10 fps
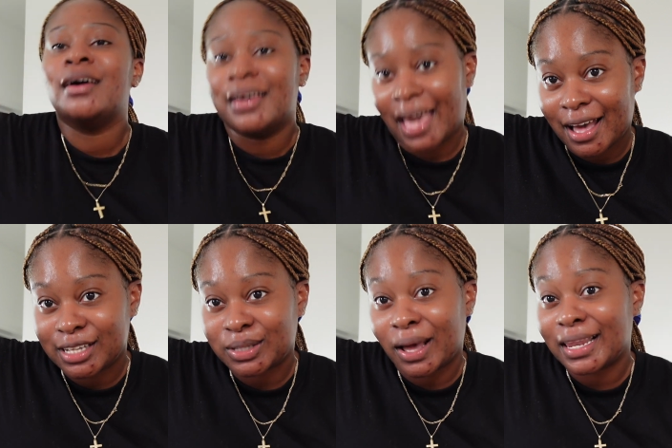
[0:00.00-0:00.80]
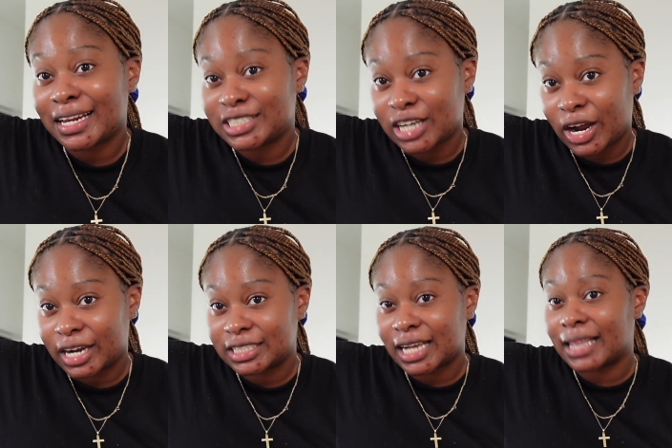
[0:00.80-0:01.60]
Yeah, so I'll let it
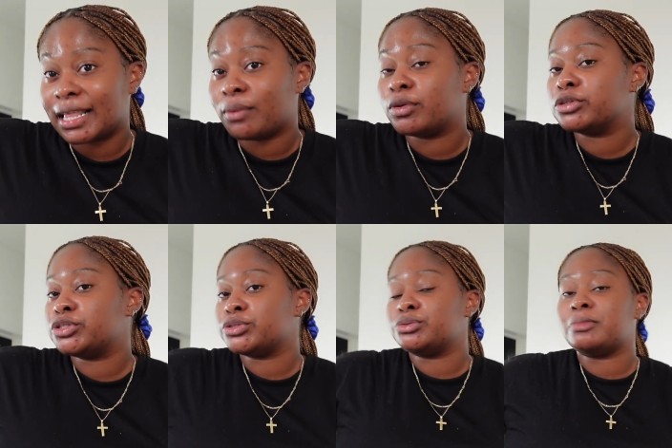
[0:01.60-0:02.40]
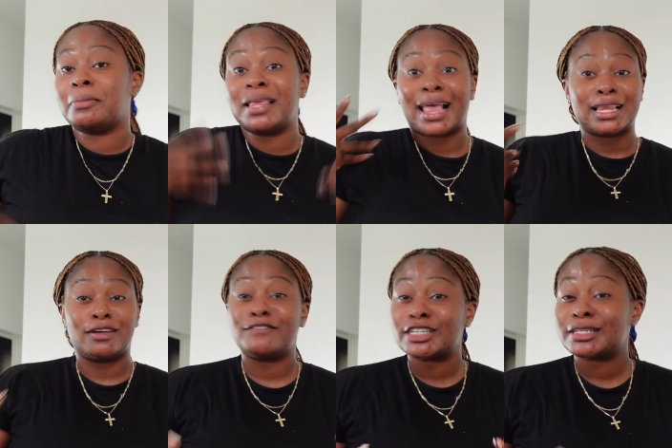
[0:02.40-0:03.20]
charge and then we'll do maybe like a little first